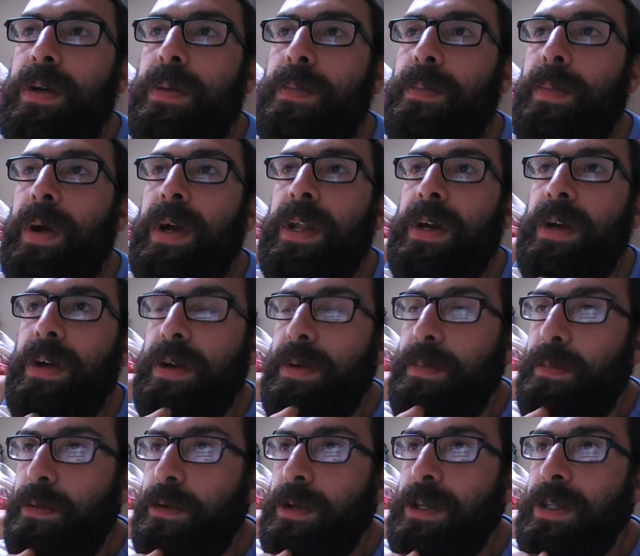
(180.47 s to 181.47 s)
Men are
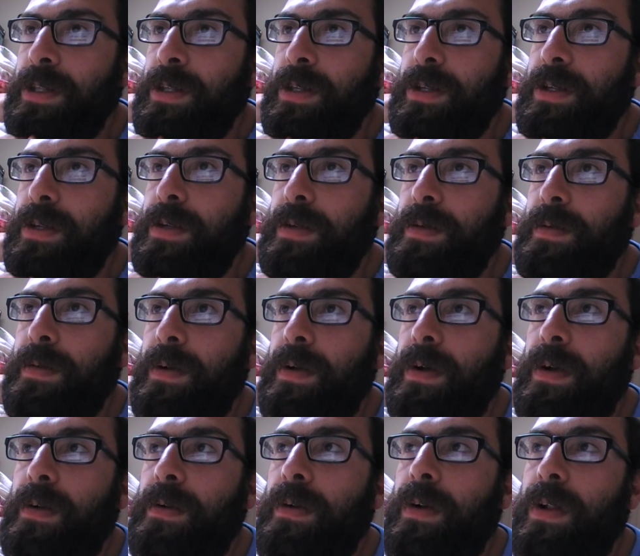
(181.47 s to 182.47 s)
in prisons
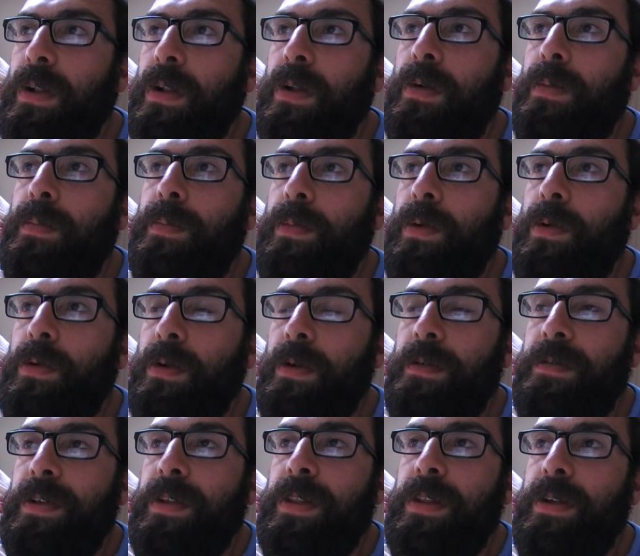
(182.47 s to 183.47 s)
a lot more
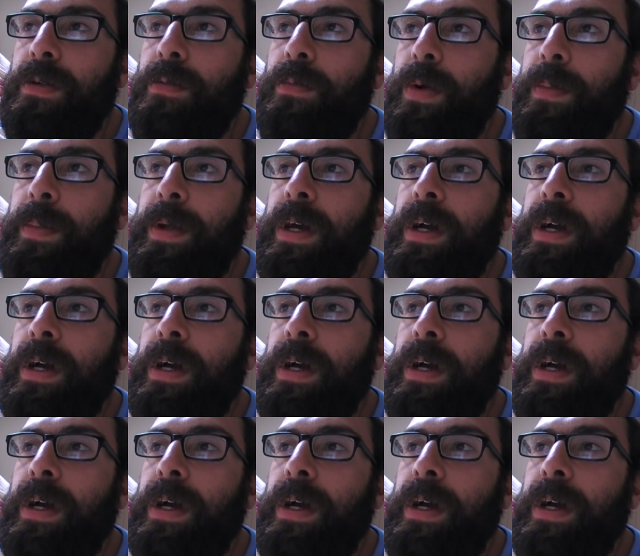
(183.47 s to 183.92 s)
often than women